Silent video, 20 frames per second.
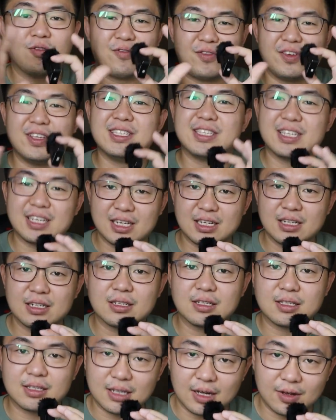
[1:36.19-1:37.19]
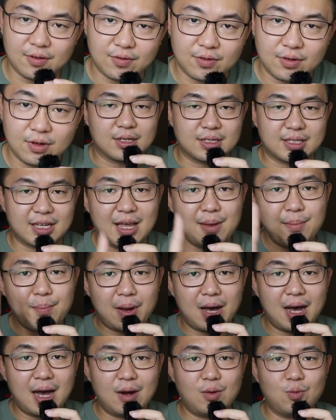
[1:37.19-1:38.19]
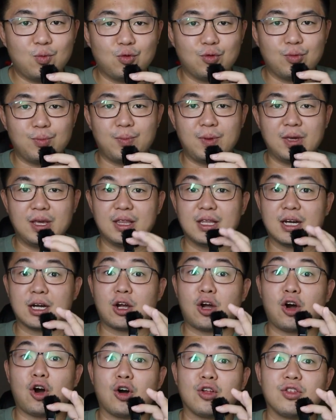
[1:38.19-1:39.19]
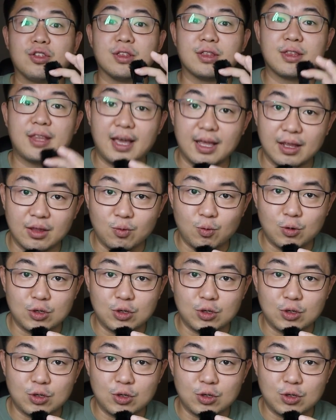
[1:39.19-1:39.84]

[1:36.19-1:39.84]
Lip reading: Physical stuff. The second part would be the content,